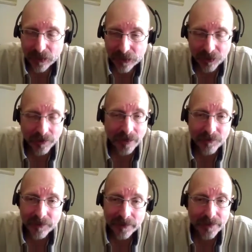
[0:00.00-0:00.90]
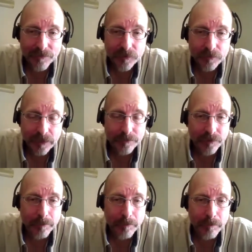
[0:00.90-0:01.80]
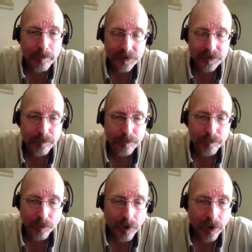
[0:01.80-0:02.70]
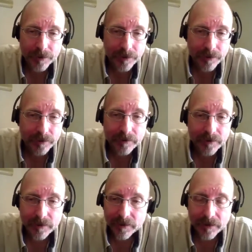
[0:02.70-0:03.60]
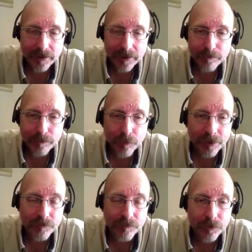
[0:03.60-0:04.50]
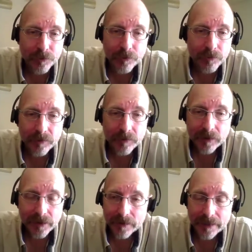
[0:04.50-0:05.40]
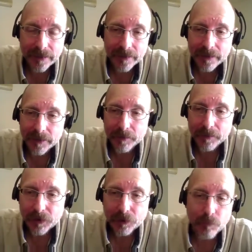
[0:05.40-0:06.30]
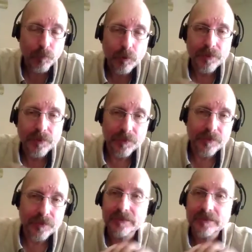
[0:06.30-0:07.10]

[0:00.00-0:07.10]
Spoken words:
I think gives people a much broader point of view than what this